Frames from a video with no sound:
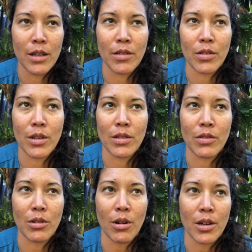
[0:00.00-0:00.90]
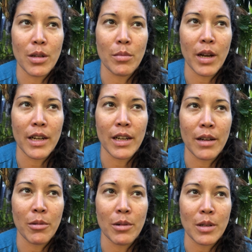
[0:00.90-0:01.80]
For those of you who aren't in mining,
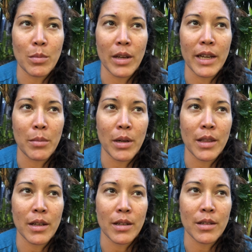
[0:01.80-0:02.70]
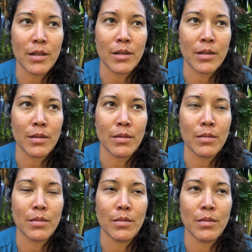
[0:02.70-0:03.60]
I won't explain, but there
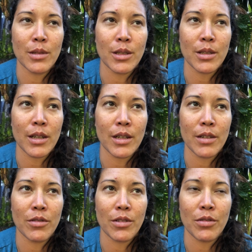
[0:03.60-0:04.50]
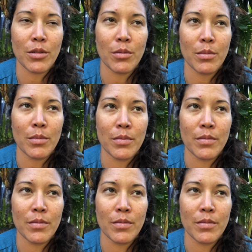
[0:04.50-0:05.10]
is like every few